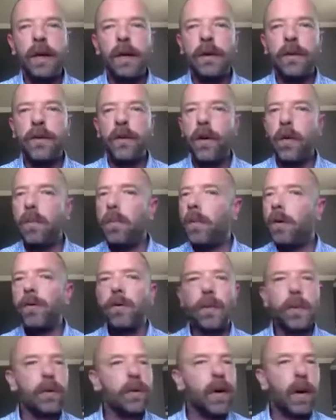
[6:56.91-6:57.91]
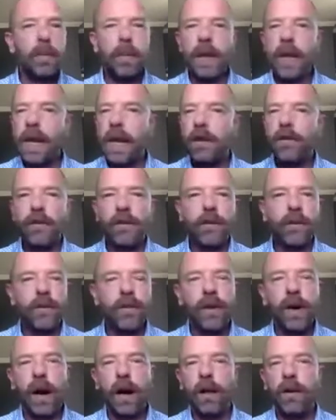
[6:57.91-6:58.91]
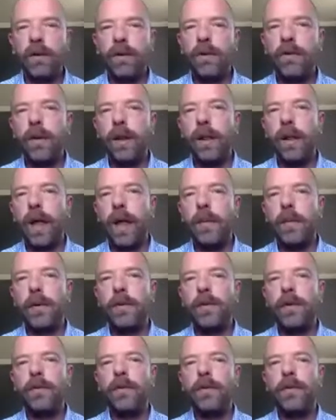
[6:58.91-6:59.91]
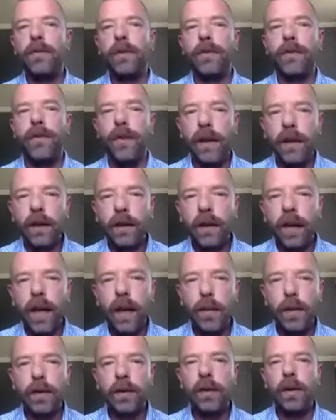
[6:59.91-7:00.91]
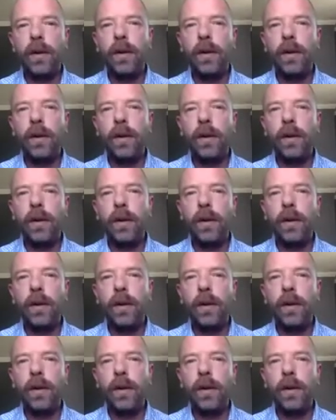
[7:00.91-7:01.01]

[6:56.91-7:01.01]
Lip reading: There's no multiple combinations of colors and labels. It's just a single label